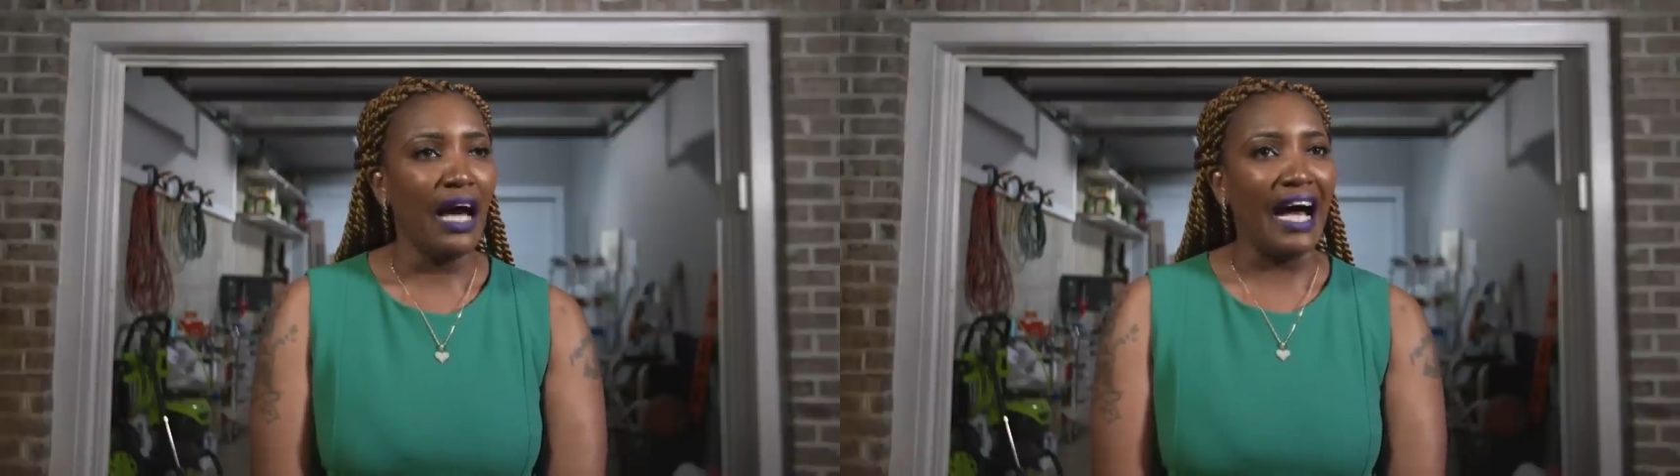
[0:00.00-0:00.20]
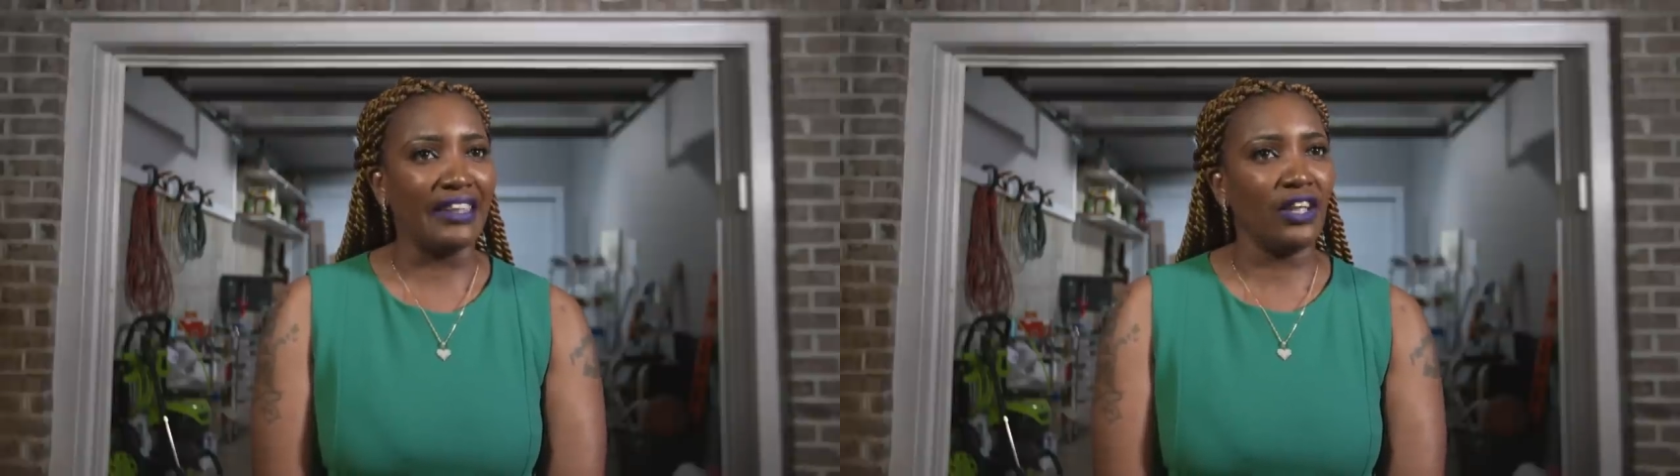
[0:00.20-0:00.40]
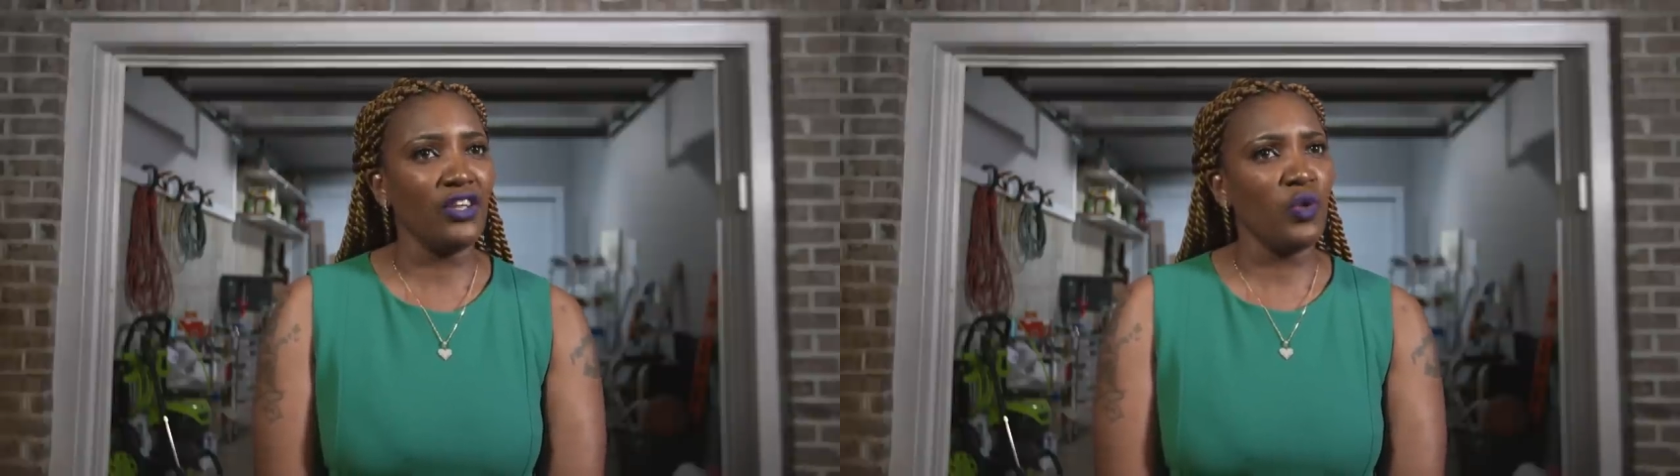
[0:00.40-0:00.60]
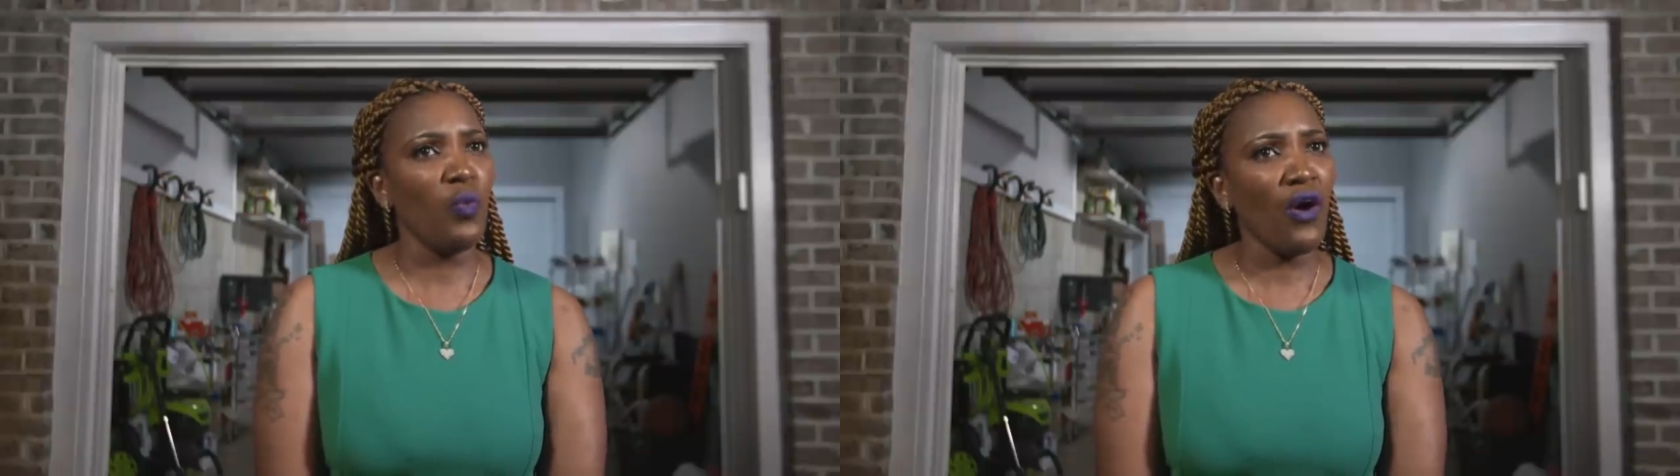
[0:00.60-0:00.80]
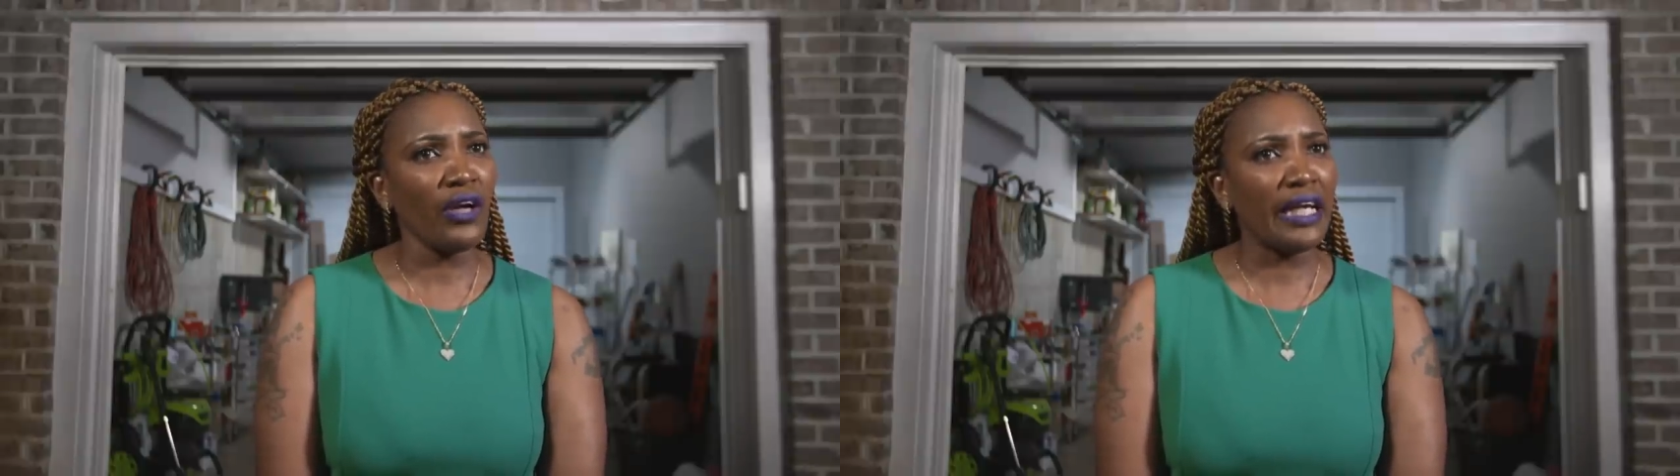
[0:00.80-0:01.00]
I turned the
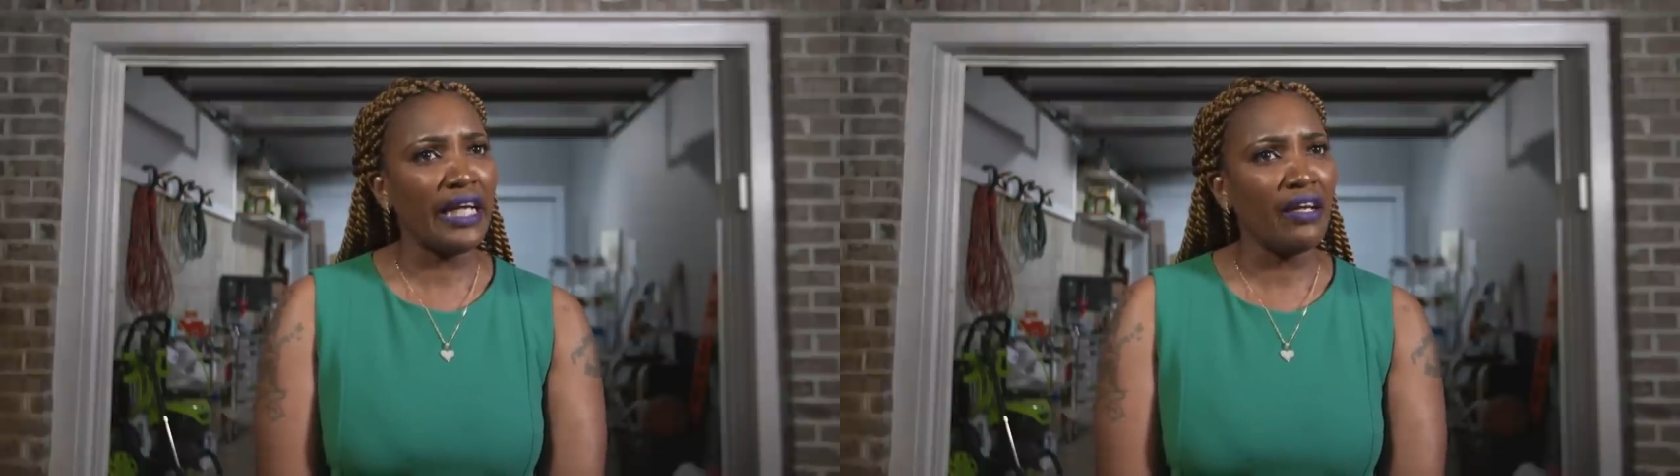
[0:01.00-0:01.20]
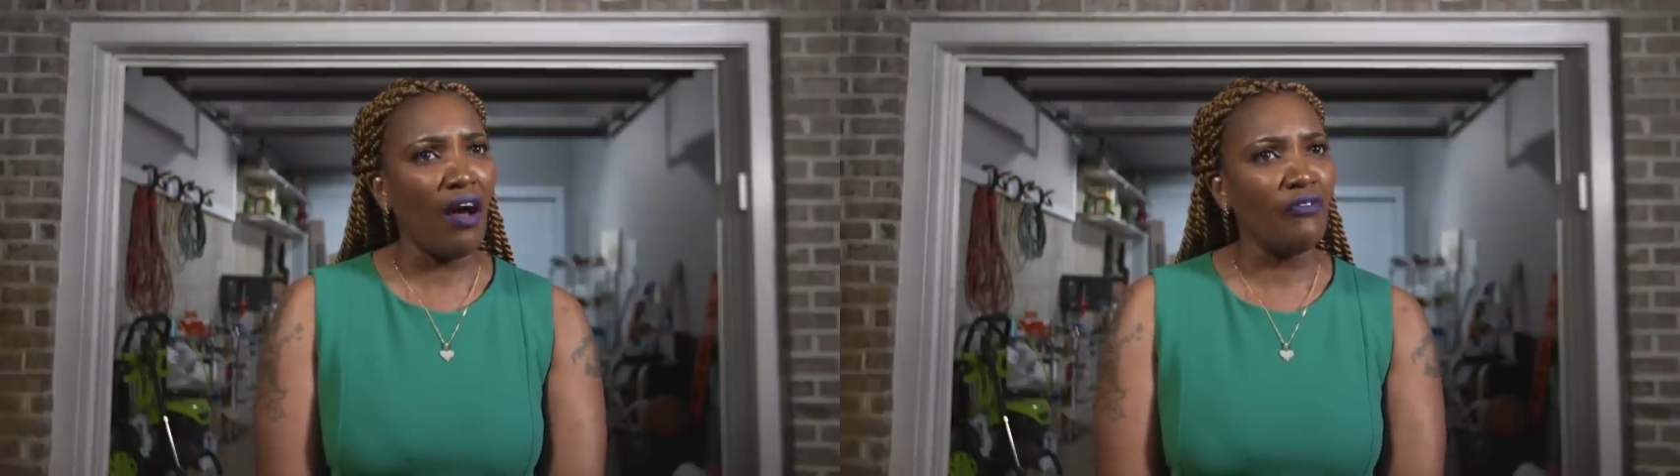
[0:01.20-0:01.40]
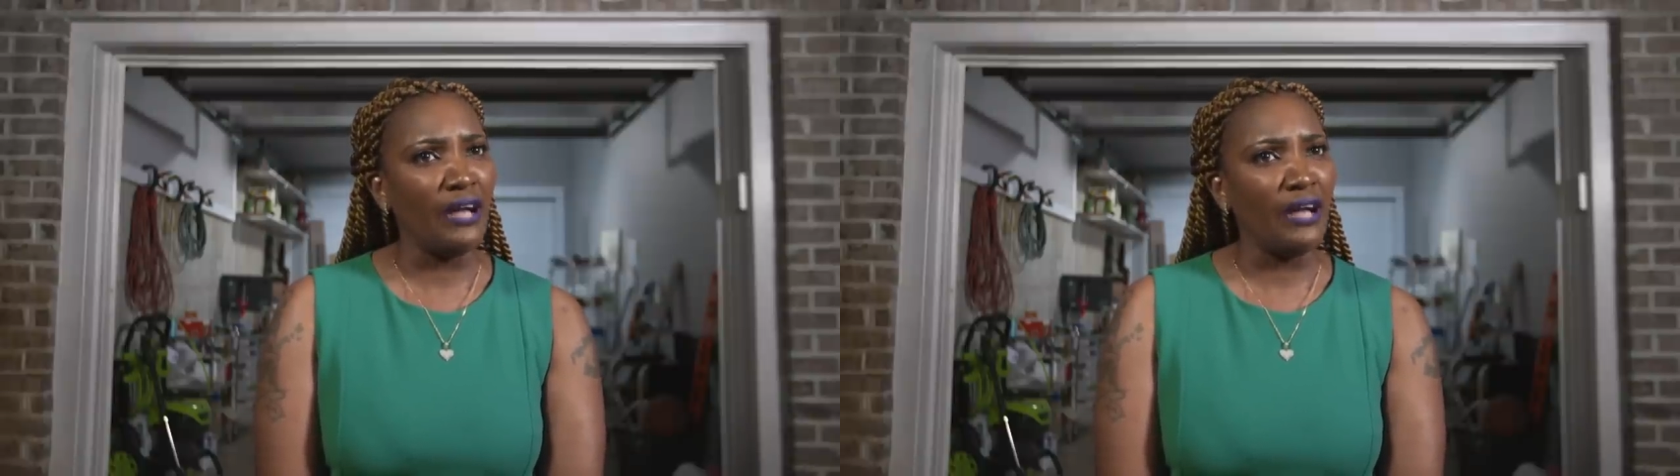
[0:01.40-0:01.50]
water heat off.